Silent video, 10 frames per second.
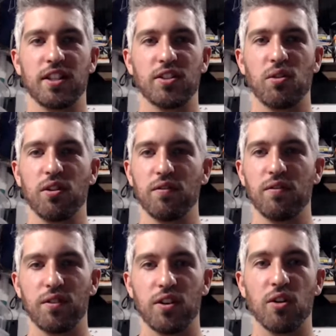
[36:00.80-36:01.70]
sort of,
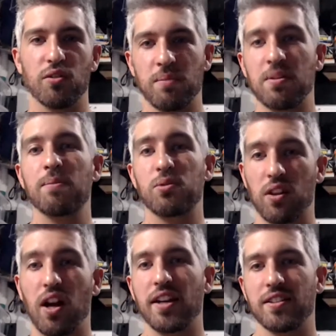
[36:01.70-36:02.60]
sometimes
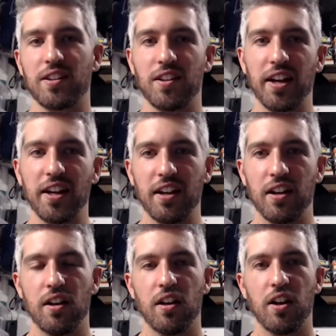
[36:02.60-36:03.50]
relies on like
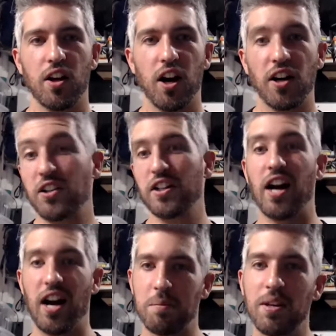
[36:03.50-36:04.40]
a good
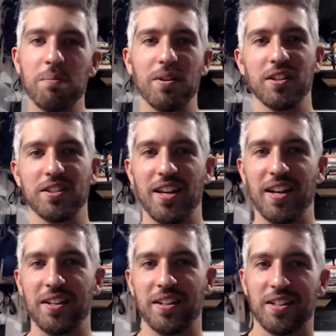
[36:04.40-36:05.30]
economy, because
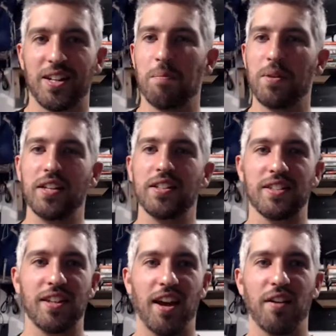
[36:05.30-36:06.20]
then companies
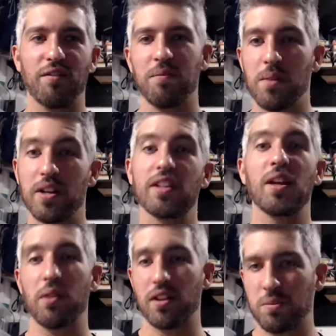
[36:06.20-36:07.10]
have money they
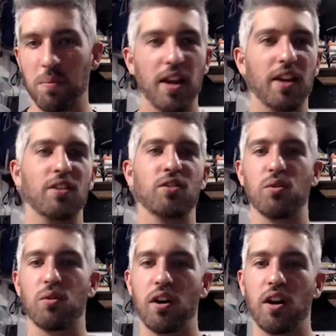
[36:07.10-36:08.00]
want to spend,
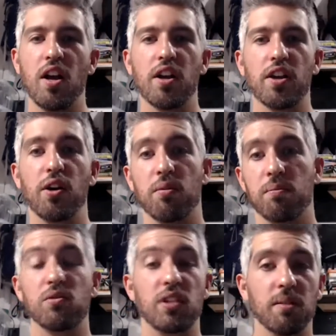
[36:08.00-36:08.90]
or
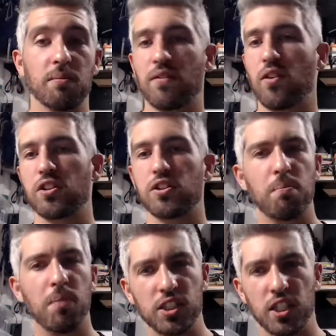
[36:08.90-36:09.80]
museums have larger
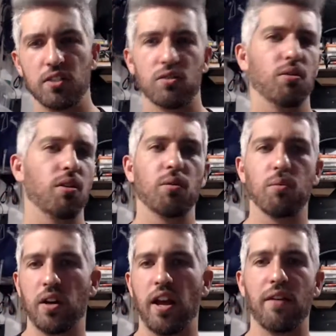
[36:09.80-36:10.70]
budgets or
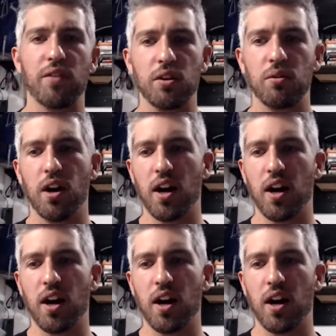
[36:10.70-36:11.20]
what have you.